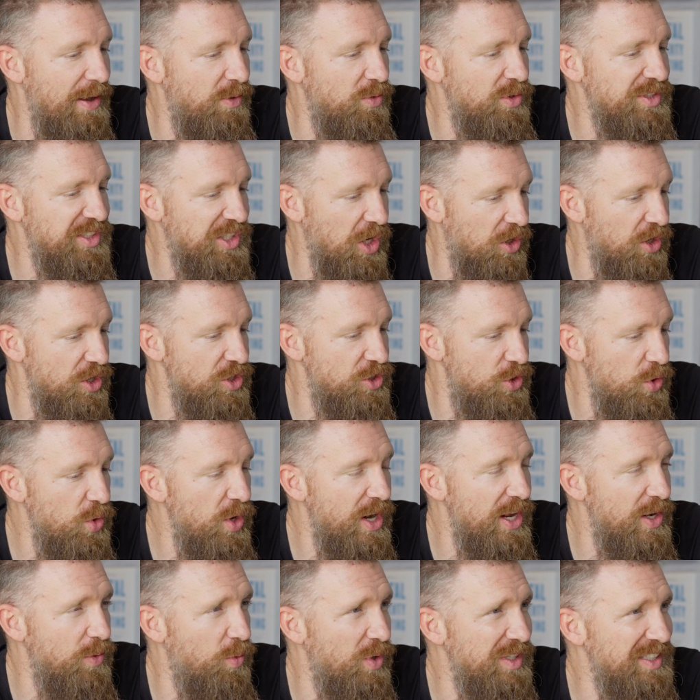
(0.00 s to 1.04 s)
started
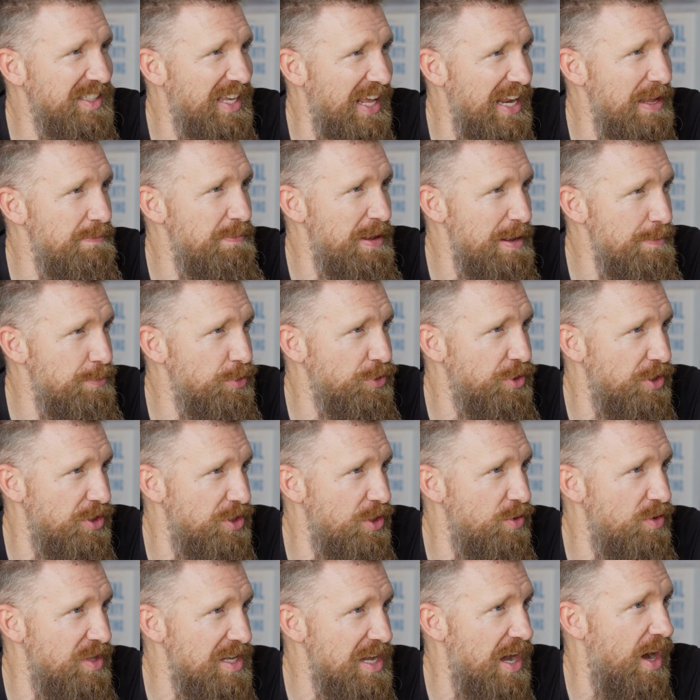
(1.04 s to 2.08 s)
doing was getting people to
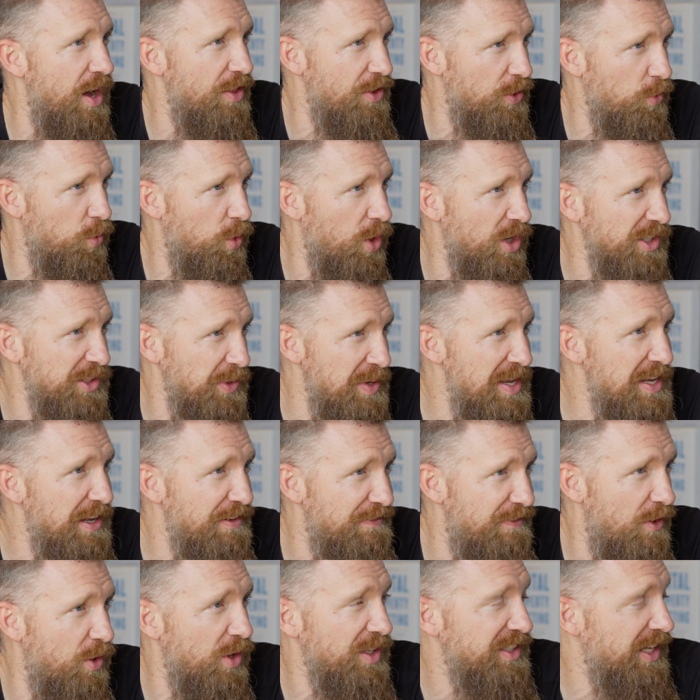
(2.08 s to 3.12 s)
do the other work so he could
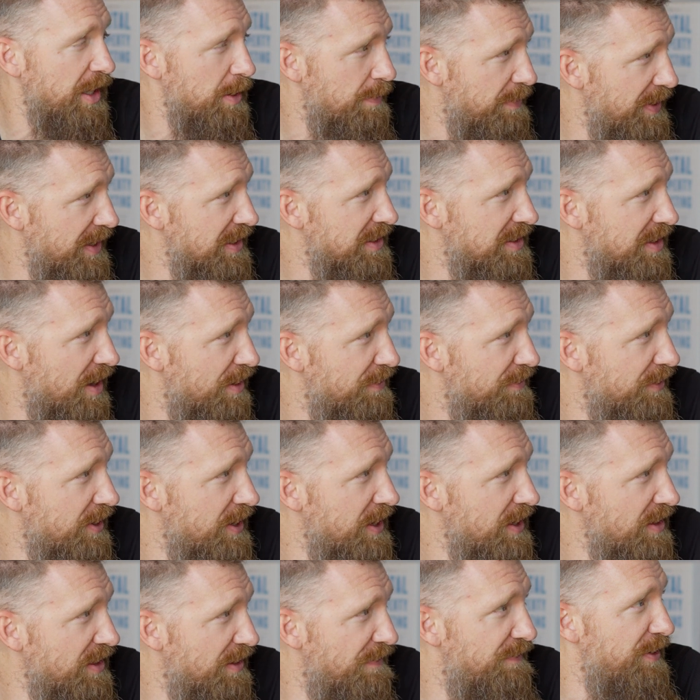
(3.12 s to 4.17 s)
focus on the big stuff,
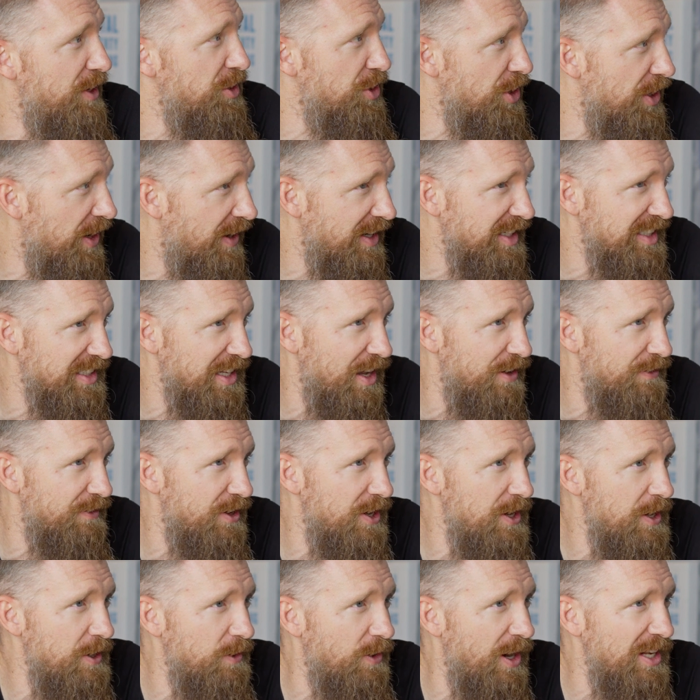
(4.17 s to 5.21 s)
the visionary stuff,
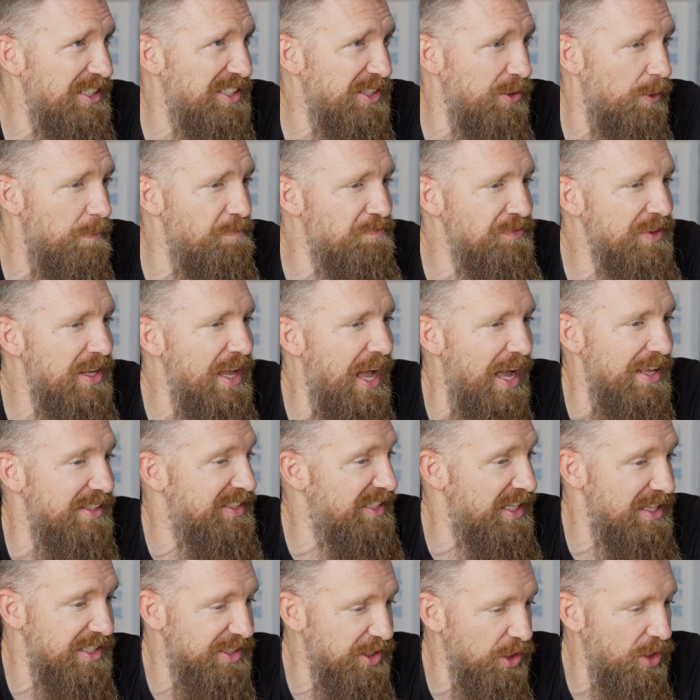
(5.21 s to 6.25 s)
right? So I
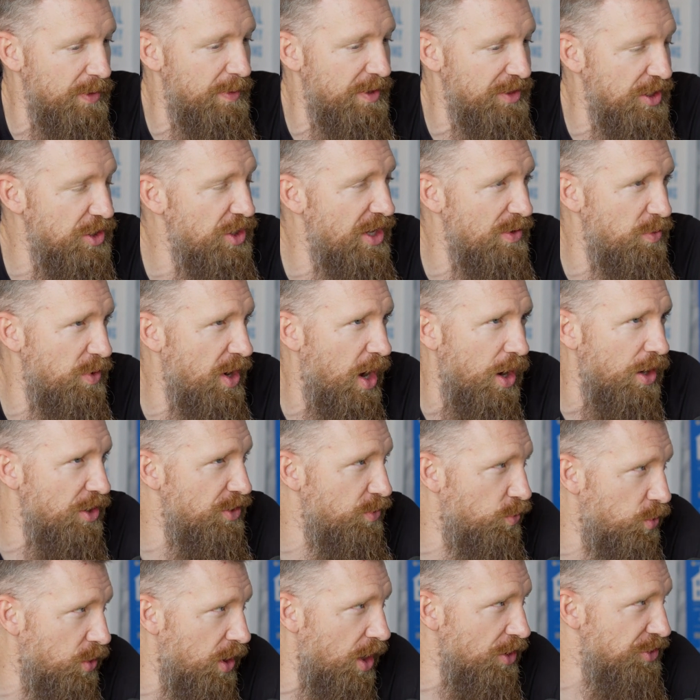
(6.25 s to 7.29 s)
said this earlier about
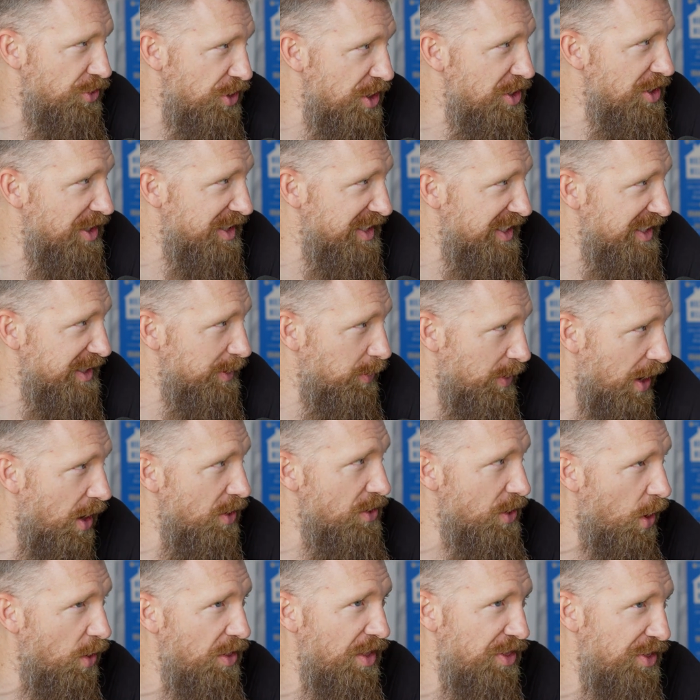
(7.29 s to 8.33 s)
we're all geniuses. We all
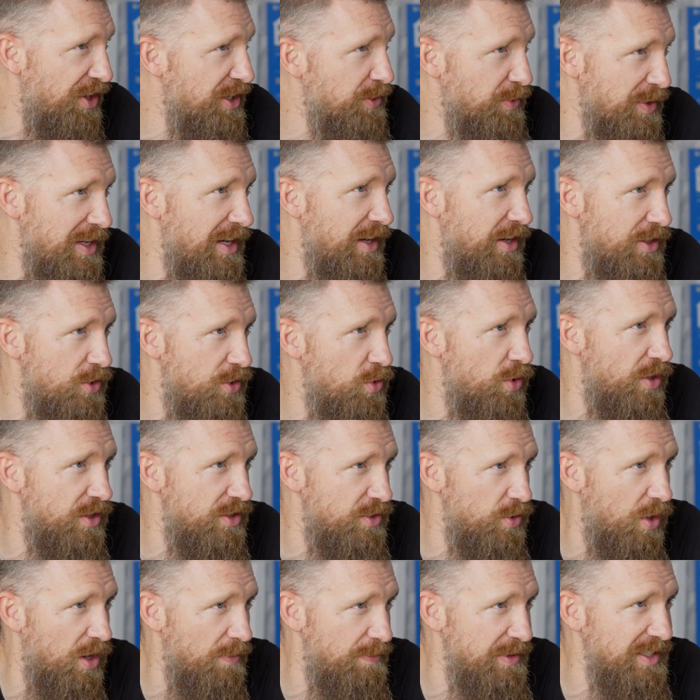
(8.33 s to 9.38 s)
know the things we need to
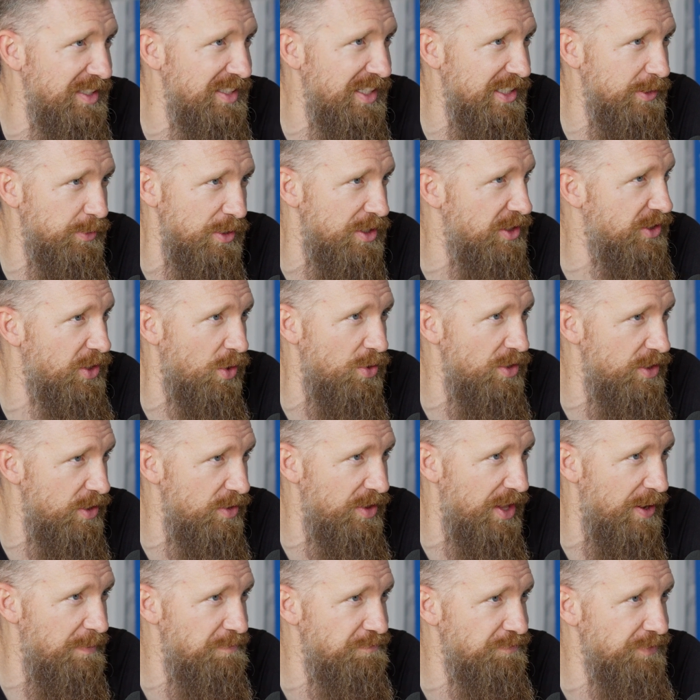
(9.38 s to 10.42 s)
do our business. We just don't do
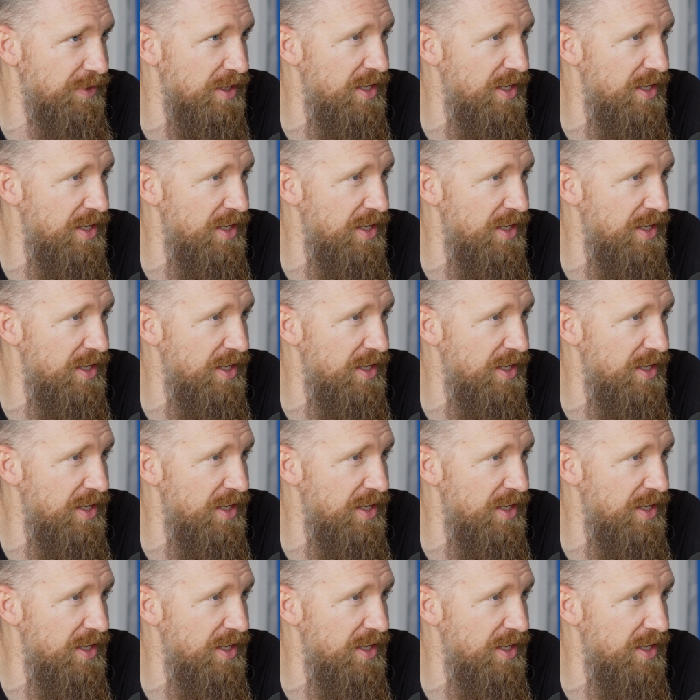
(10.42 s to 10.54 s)
them.